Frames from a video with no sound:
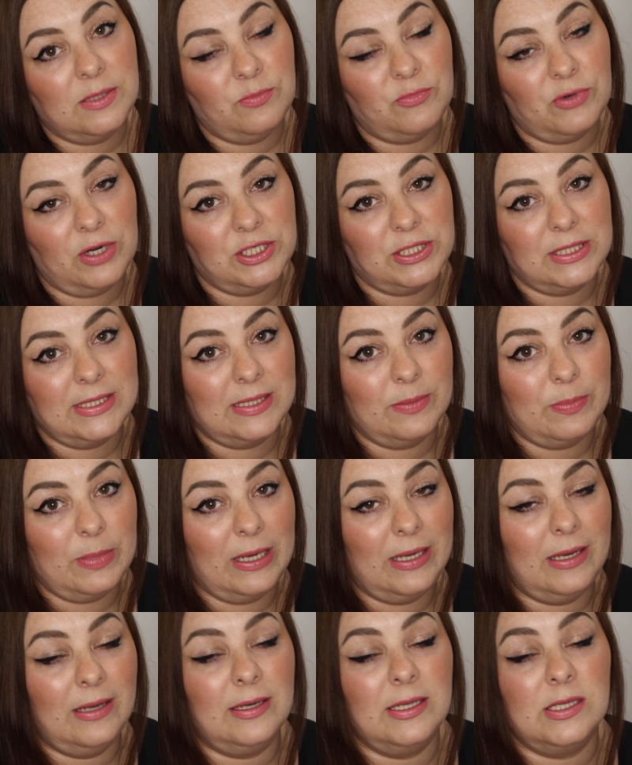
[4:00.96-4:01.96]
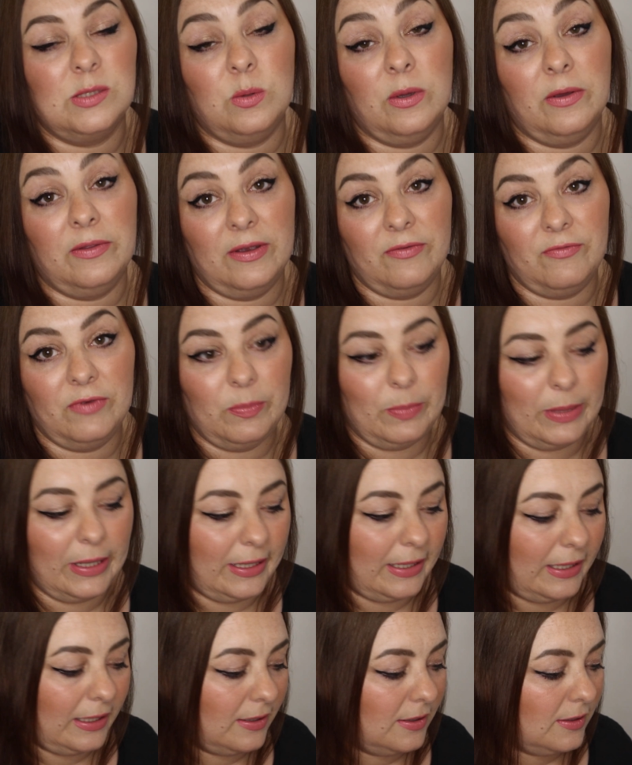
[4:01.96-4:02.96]
impressions opinion, it's worth every
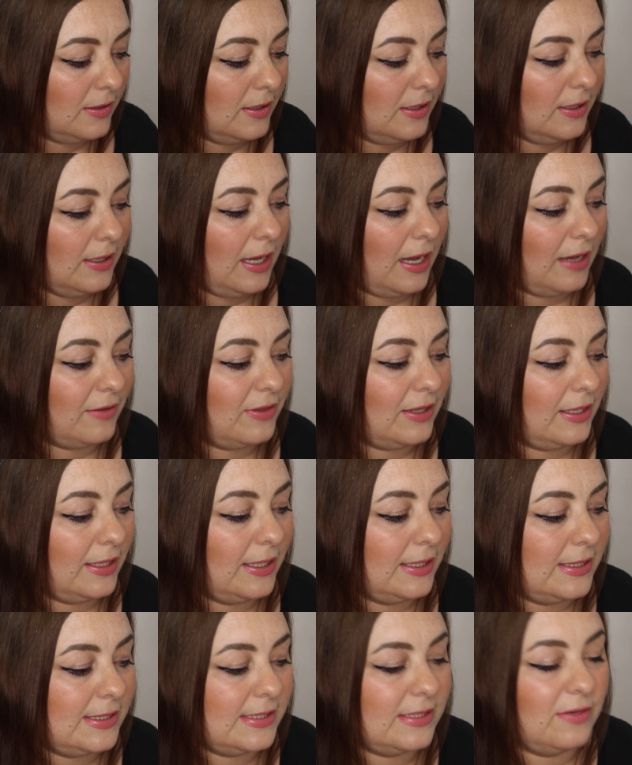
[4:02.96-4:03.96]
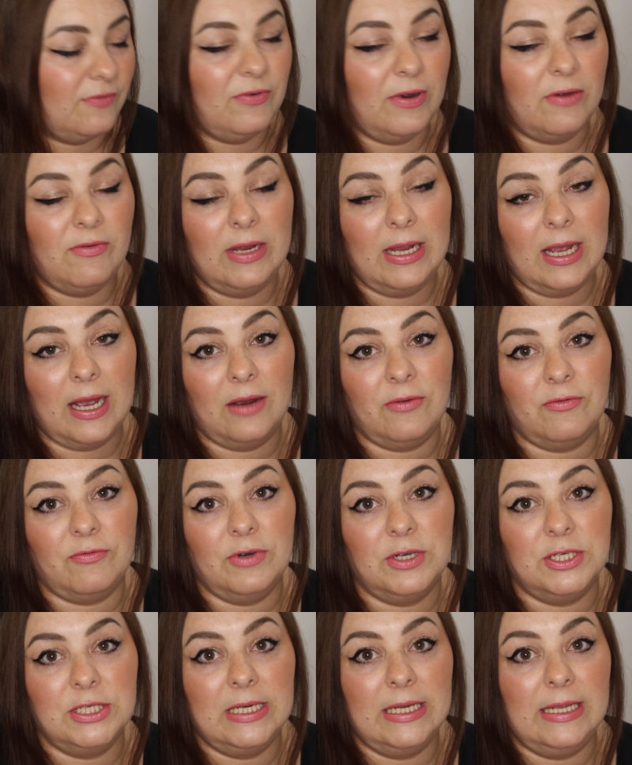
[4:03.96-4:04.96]
penny. I think it's very
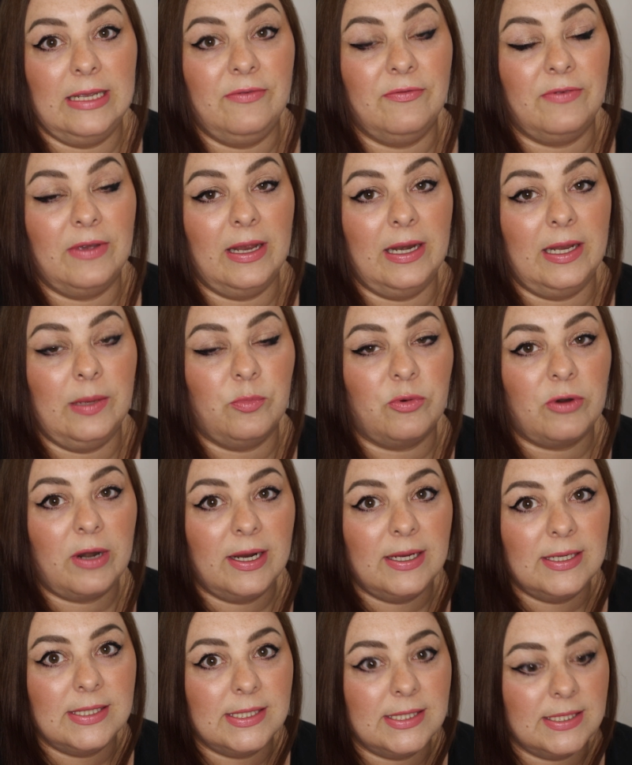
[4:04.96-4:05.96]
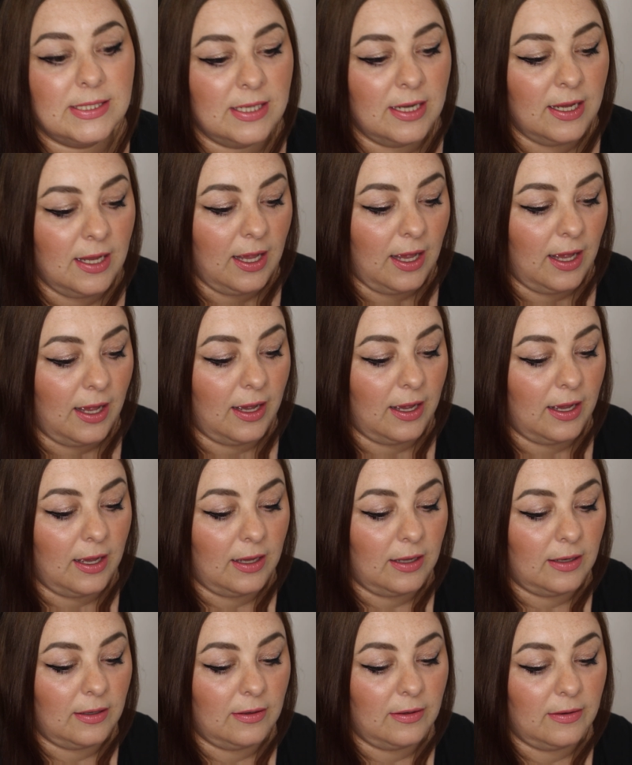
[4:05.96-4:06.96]
averagely fairly priced
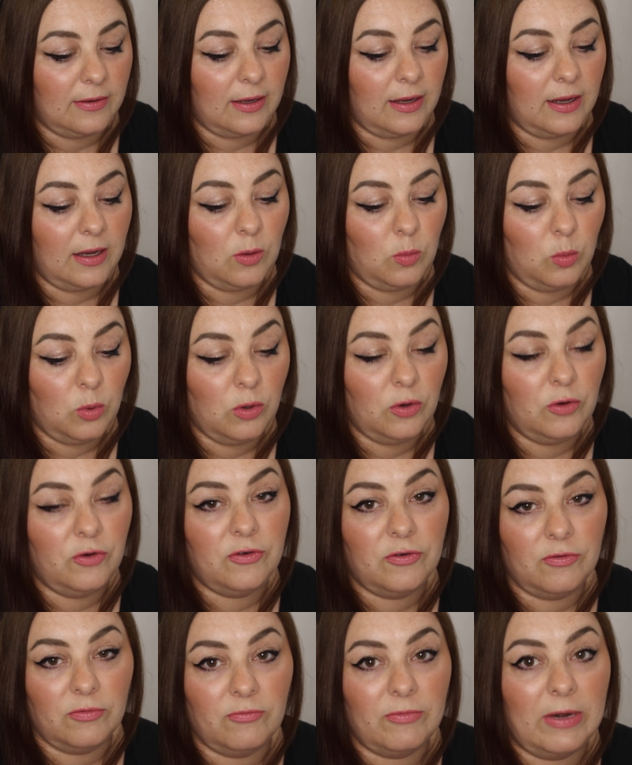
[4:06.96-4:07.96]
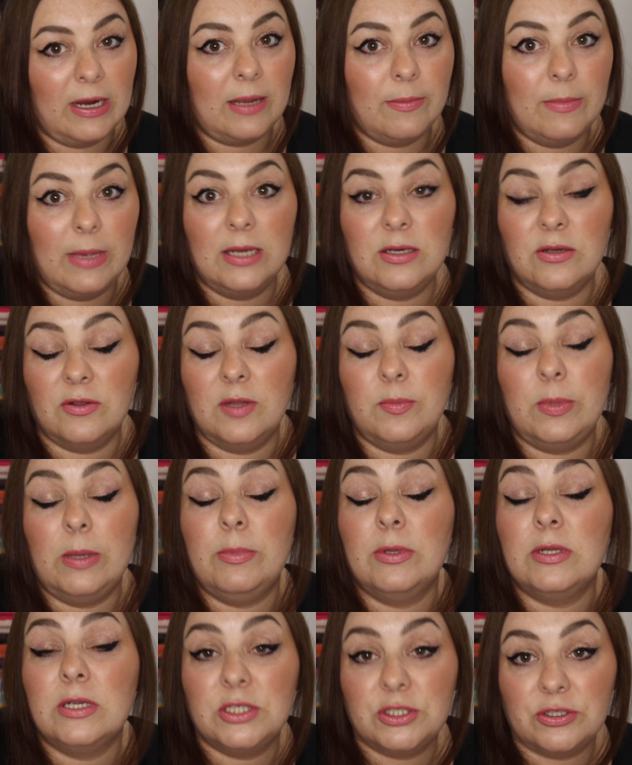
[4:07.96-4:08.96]
and I would recommend other
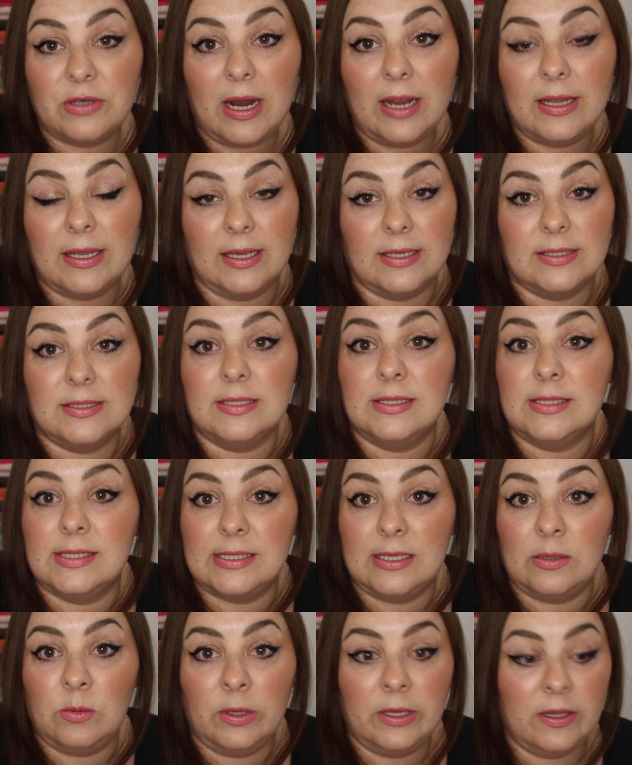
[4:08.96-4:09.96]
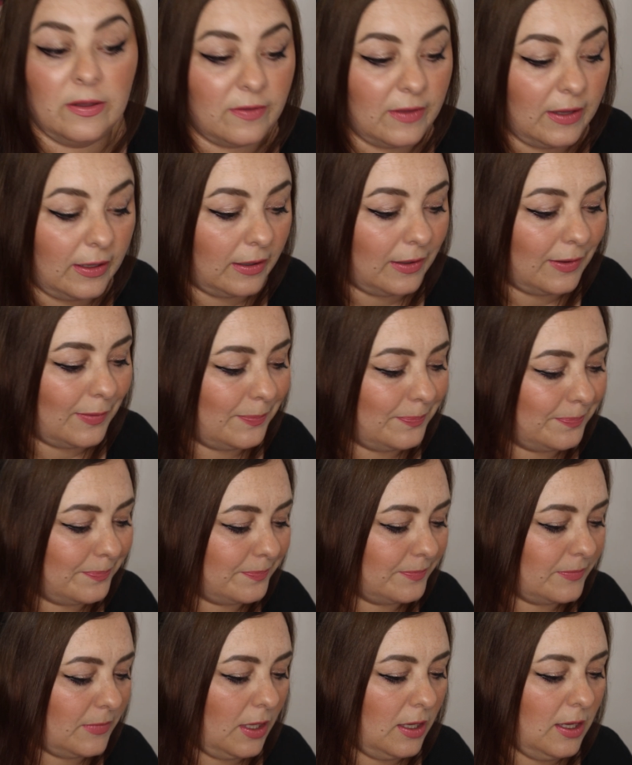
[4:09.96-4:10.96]
people to try it and see what you think.
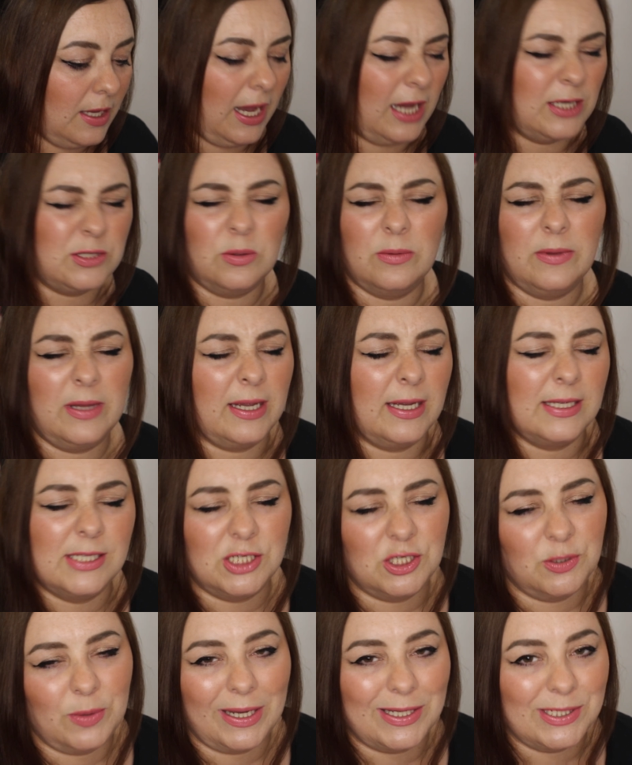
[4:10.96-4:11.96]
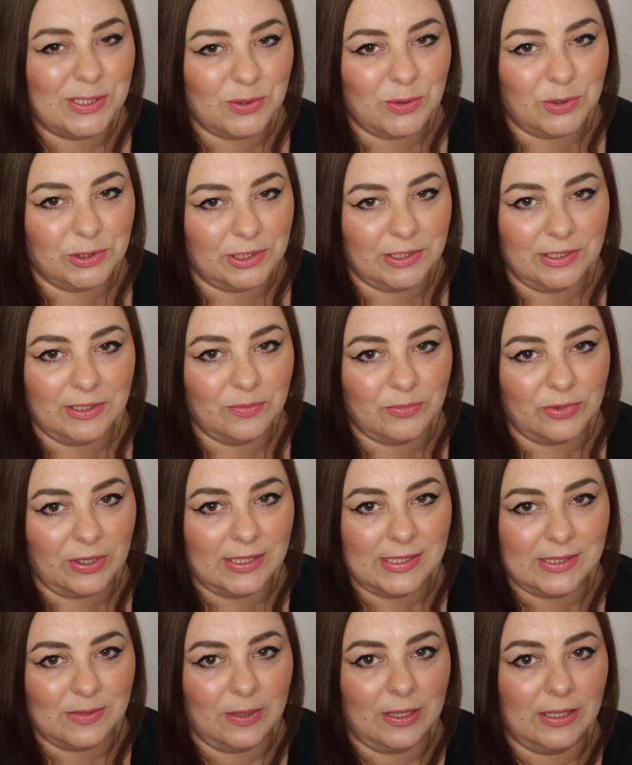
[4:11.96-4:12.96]
I don't think it's too extortionate
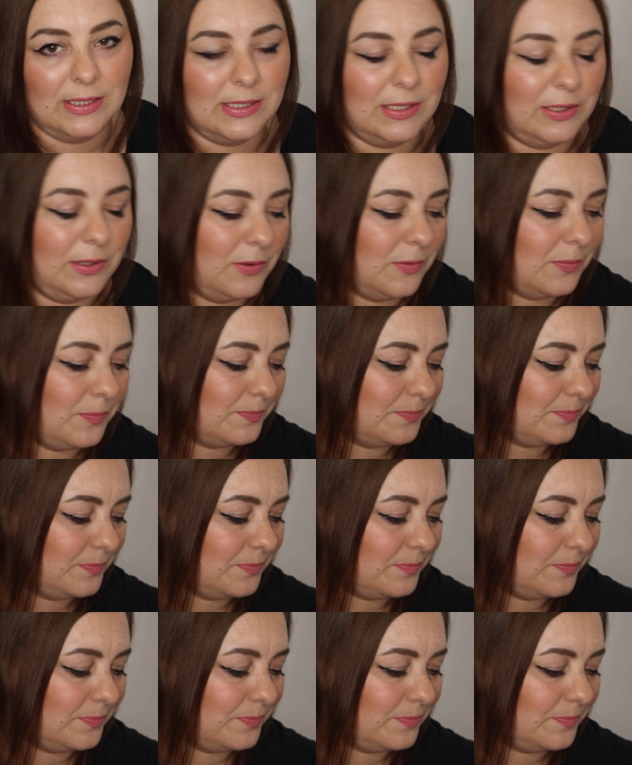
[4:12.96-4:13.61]
price wise, you know.